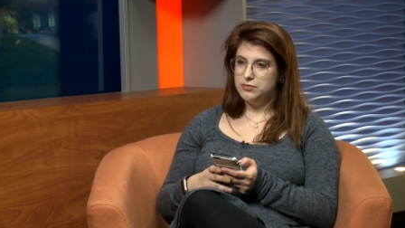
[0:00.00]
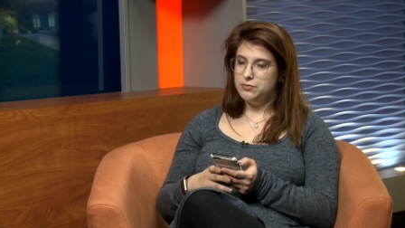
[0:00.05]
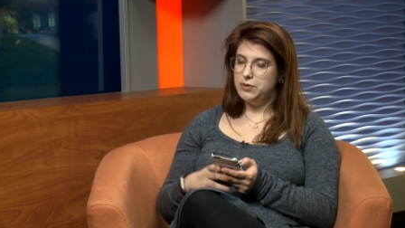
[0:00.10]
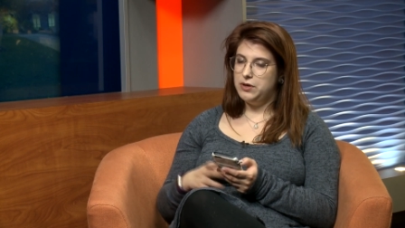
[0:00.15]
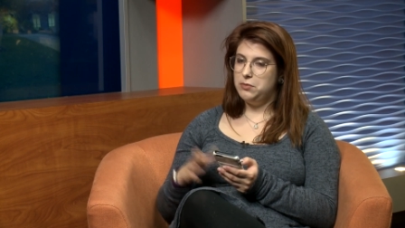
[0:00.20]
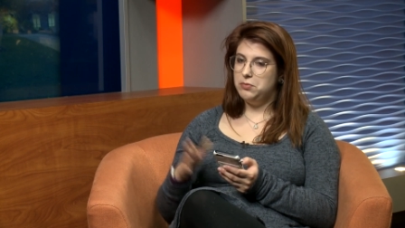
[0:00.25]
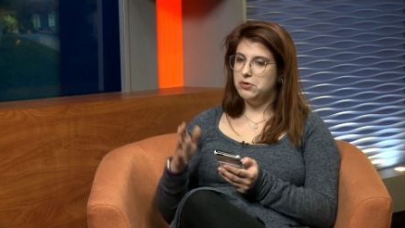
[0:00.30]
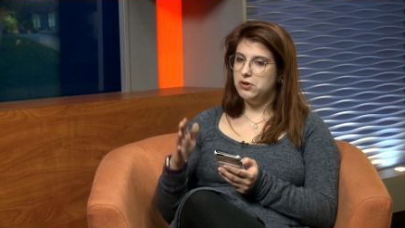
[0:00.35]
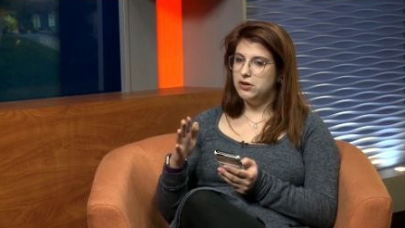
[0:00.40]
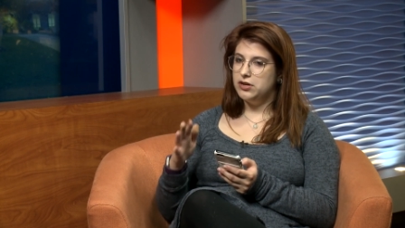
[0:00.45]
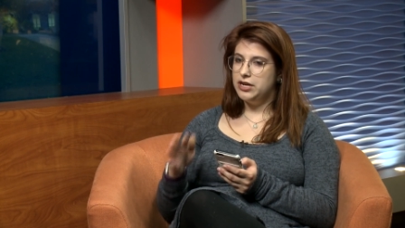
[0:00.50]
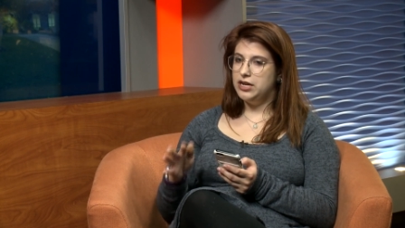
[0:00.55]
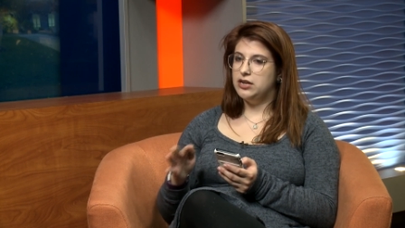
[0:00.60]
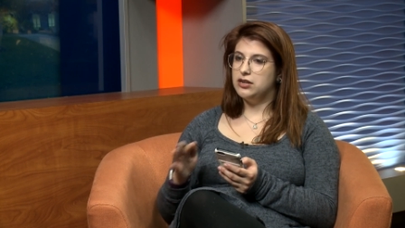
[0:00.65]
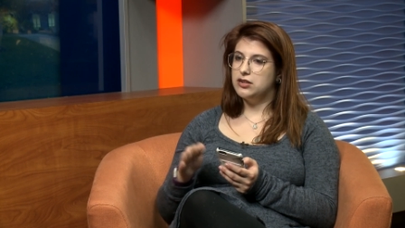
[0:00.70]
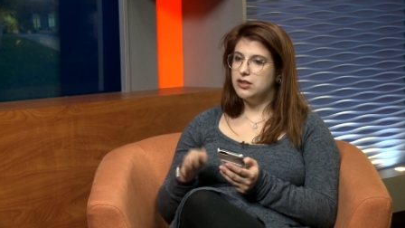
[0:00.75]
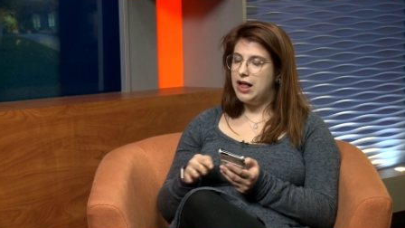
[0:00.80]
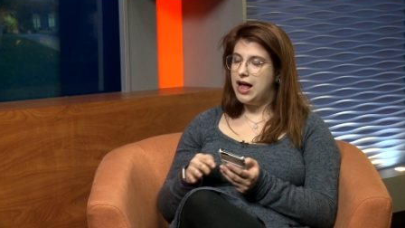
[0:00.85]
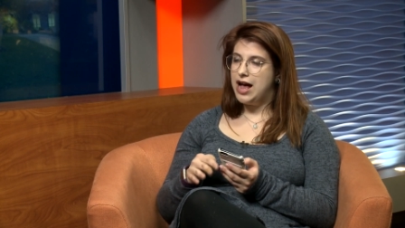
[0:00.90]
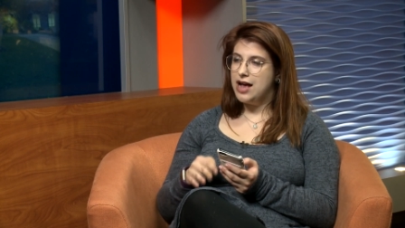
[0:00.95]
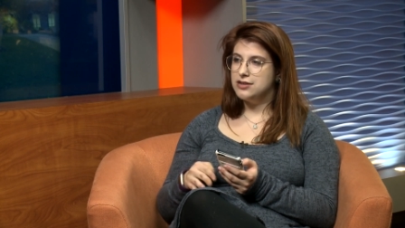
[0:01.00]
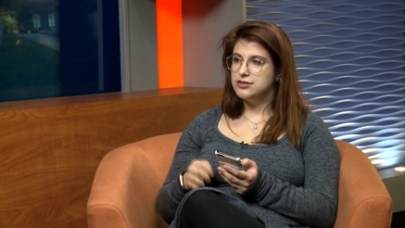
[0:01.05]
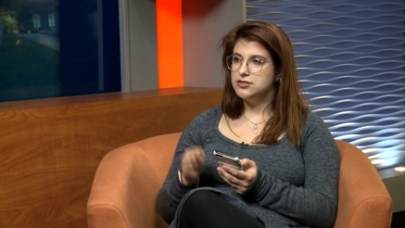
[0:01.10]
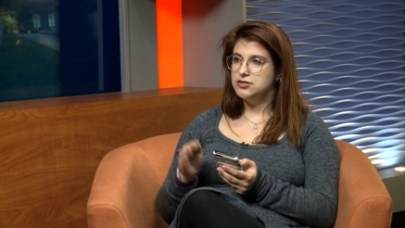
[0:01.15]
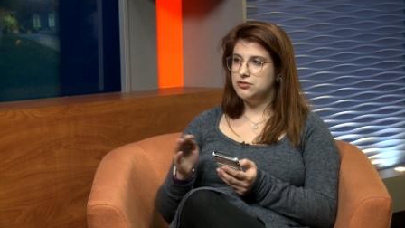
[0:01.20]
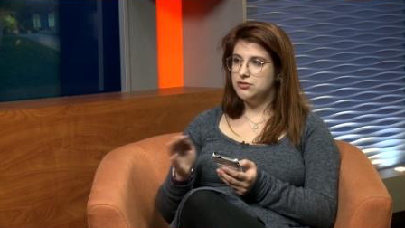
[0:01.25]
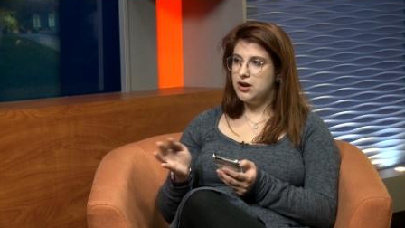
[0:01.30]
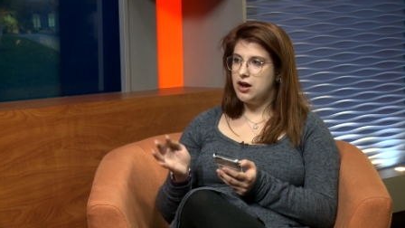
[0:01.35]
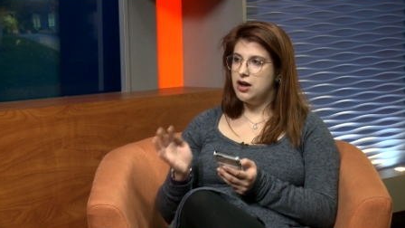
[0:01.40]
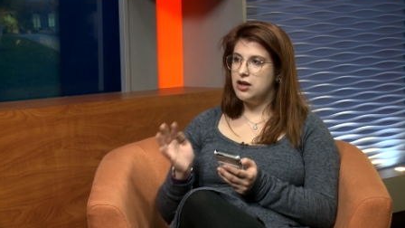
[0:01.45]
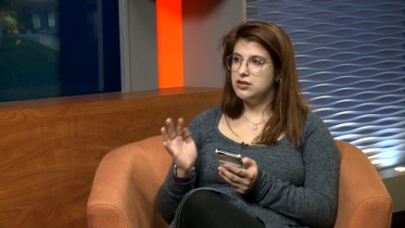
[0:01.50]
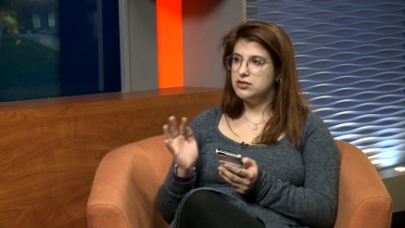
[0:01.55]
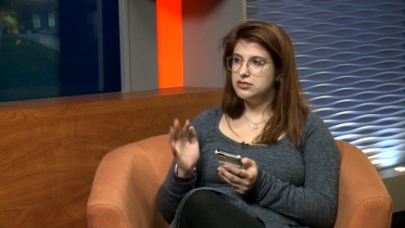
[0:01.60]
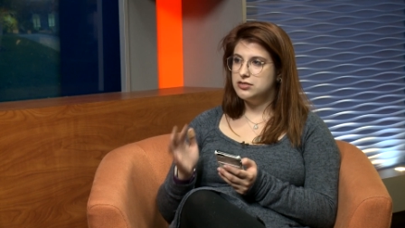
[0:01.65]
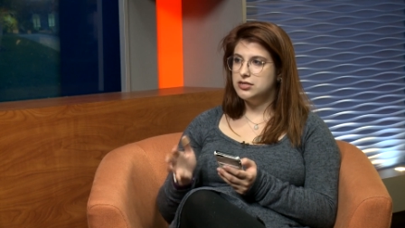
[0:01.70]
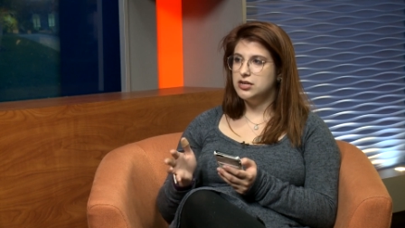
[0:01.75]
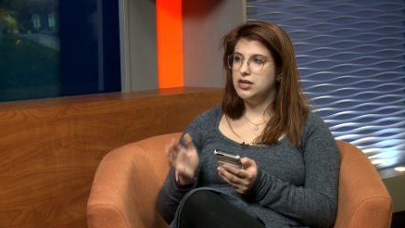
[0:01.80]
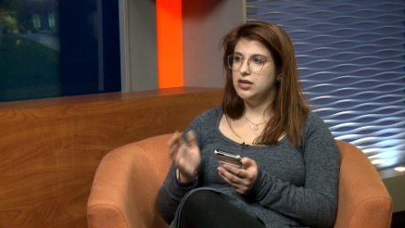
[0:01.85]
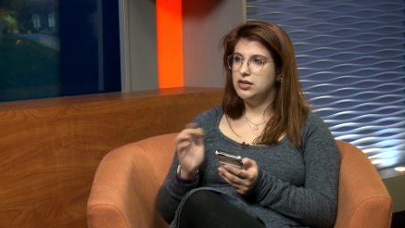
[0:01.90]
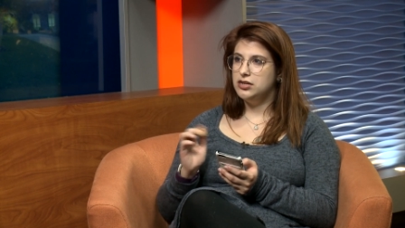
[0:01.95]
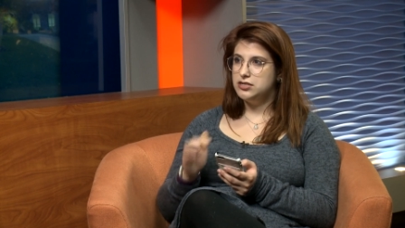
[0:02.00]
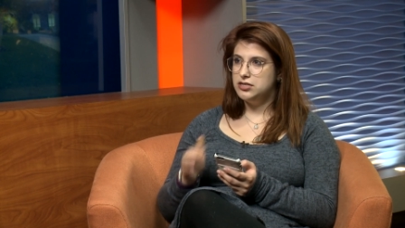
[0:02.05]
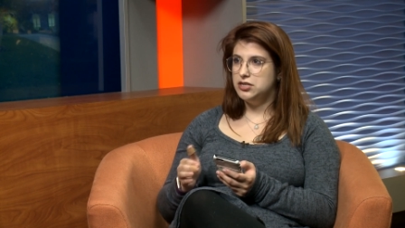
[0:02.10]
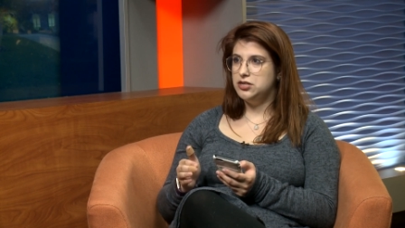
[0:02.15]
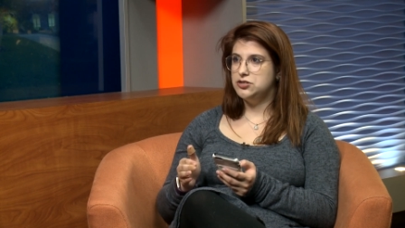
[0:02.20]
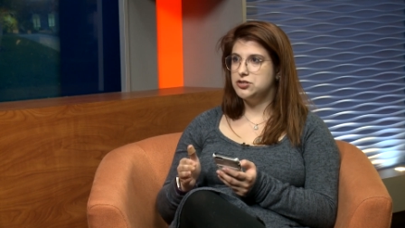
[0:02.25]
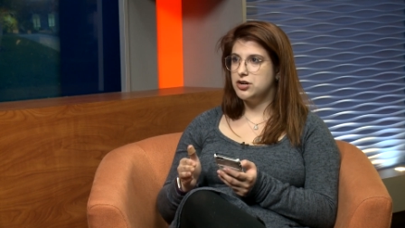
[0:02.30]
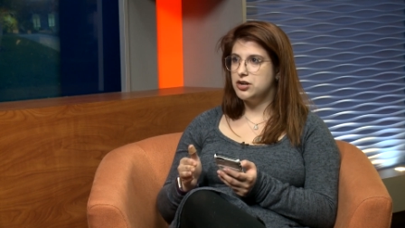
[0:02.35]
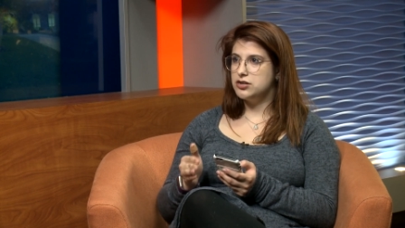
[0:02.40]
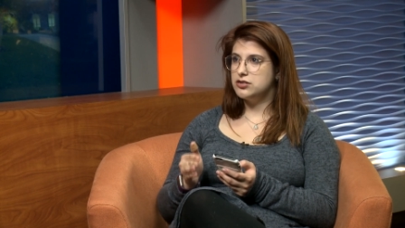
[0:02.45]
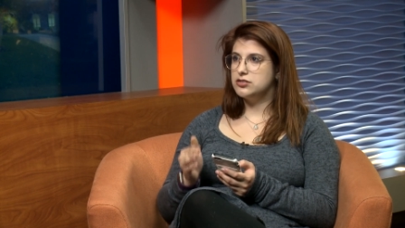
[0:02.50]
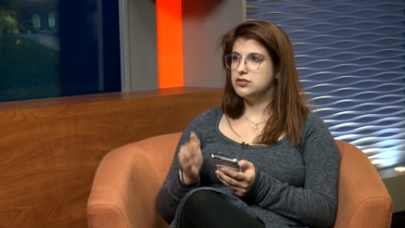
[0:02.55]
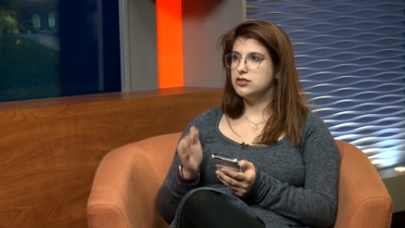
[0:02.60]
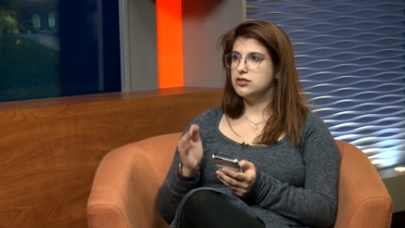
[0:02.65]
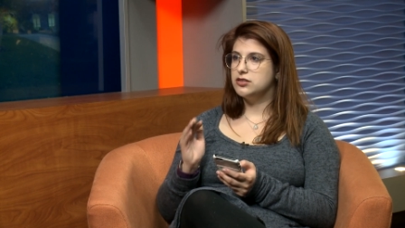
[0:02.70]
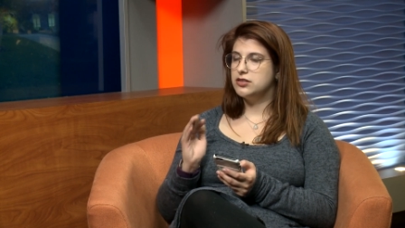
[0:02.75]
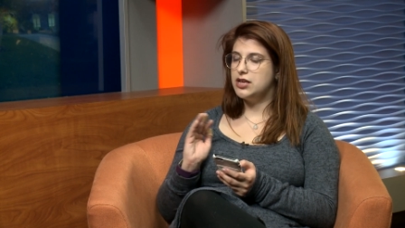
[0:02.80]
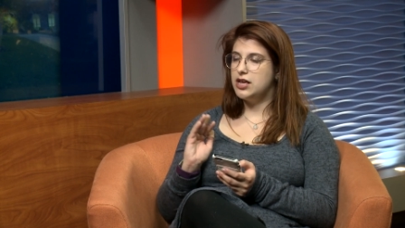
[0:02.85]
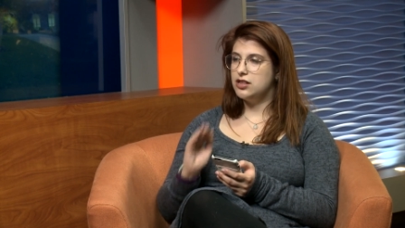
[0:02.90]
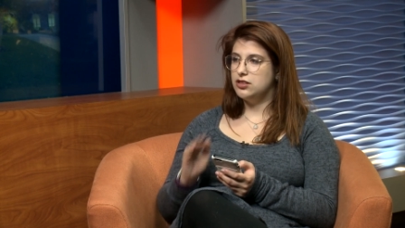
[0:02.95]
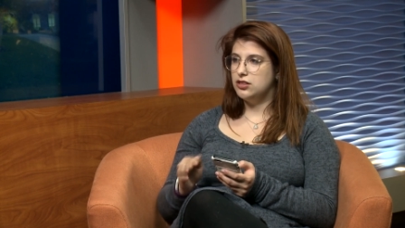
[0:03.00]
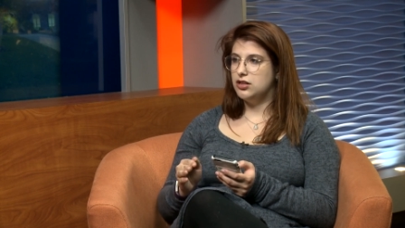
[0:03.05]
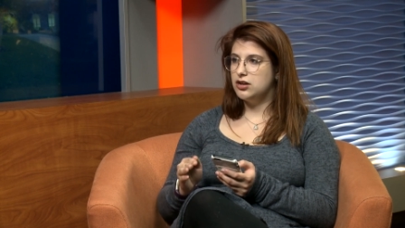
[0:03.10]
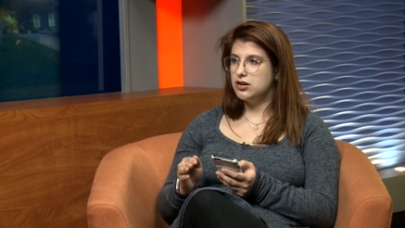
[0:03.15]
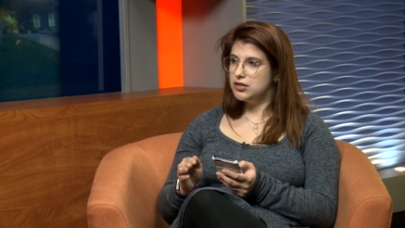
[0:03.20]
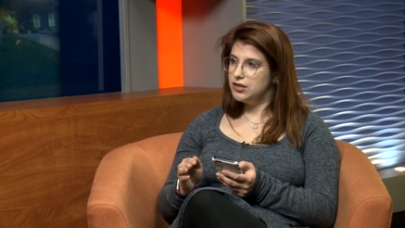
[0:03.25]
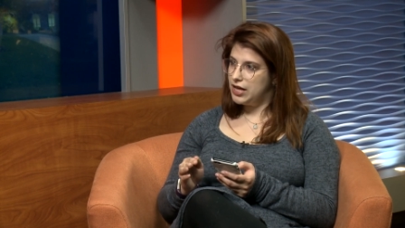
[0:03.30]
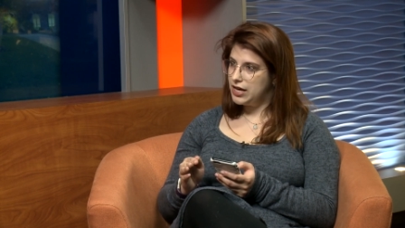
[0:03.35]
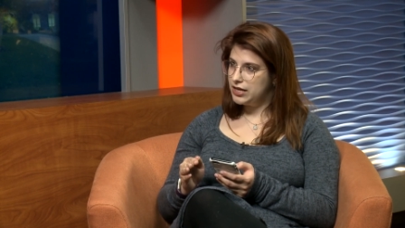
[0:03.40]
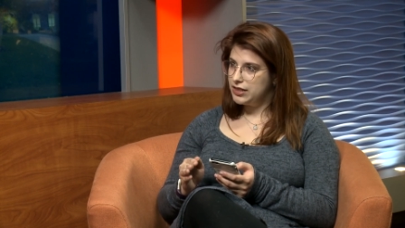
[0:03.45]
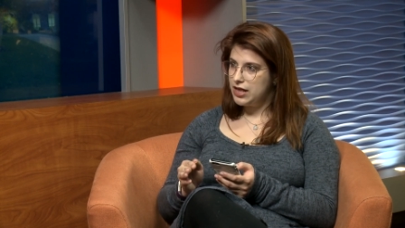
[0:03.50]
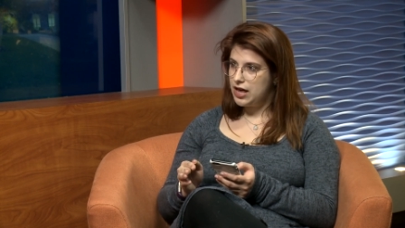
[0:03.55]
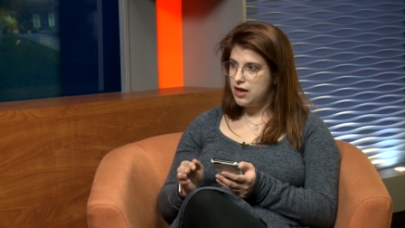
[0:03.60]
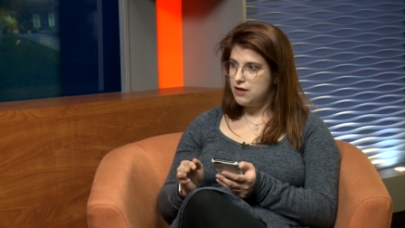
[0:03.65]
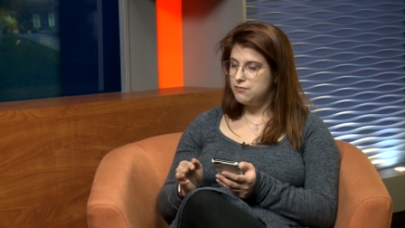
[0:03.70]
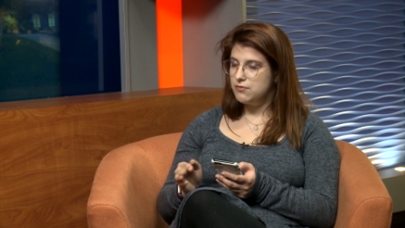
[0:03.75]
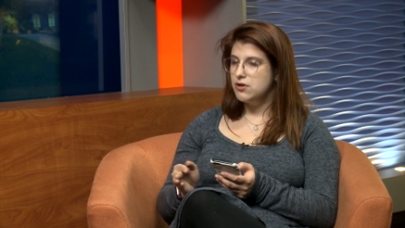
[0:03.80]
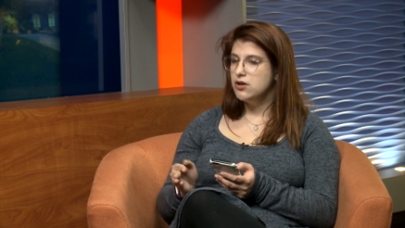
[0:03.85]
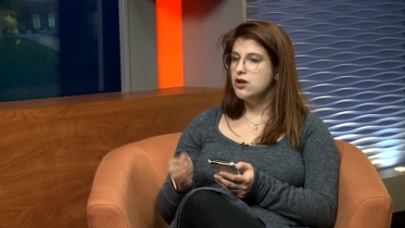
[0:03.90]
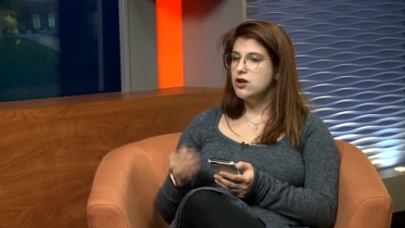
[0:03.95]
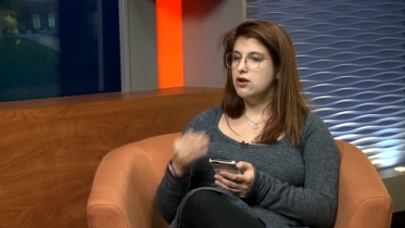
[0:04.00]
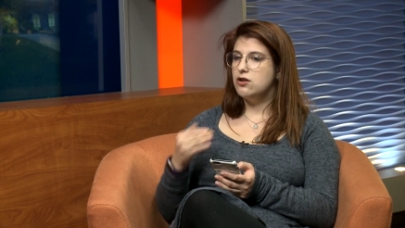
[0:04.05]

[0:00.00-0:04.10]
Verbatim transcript: people in class do not see teachers that look like them